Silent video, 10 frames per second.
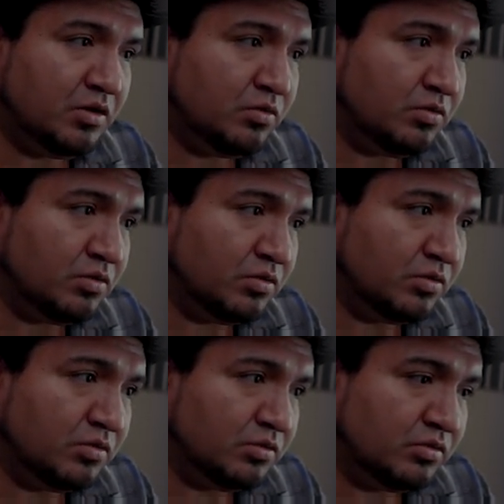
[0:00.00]
we'll
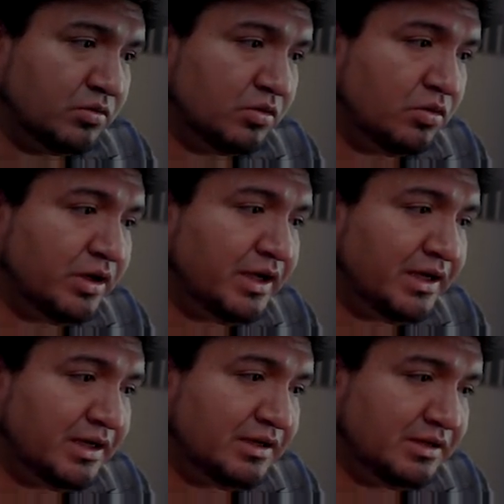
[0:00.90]
go ahead
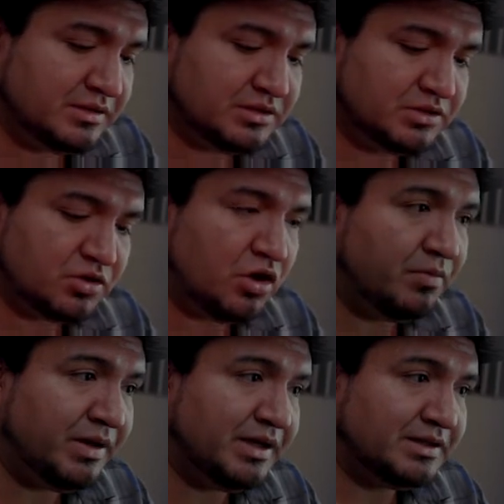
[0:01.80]
and just
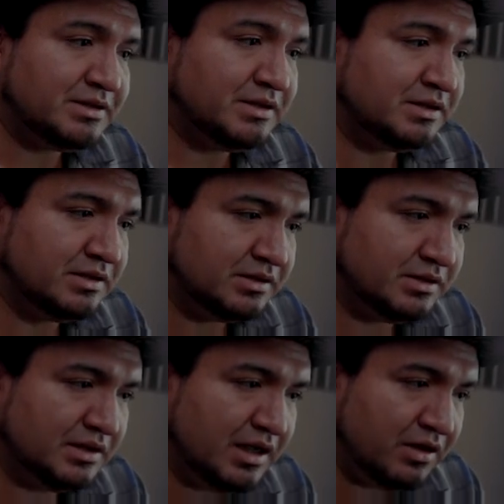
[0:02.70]
comment this
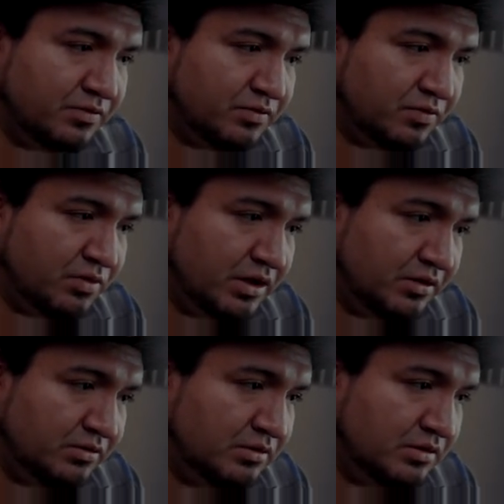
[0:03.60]
out for a while.